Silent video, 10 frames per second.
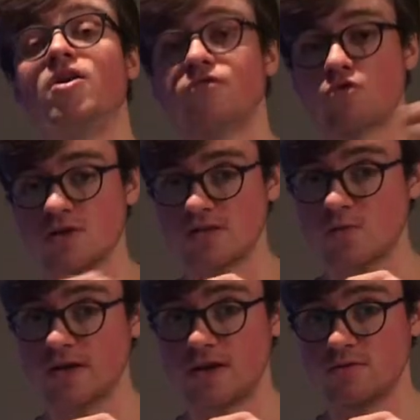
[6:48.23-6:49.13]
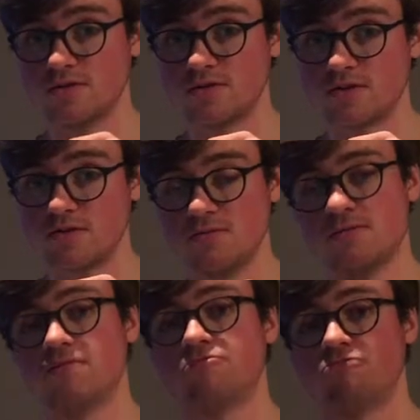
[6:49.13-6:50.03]
Of course you want to counter steer,
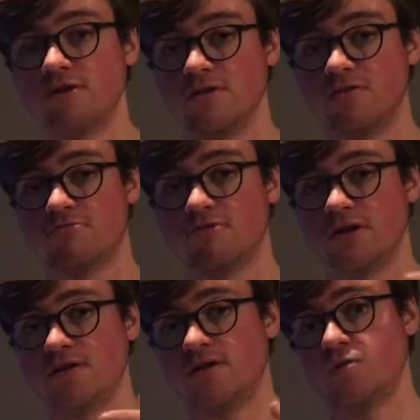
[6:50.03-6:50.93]
really, right?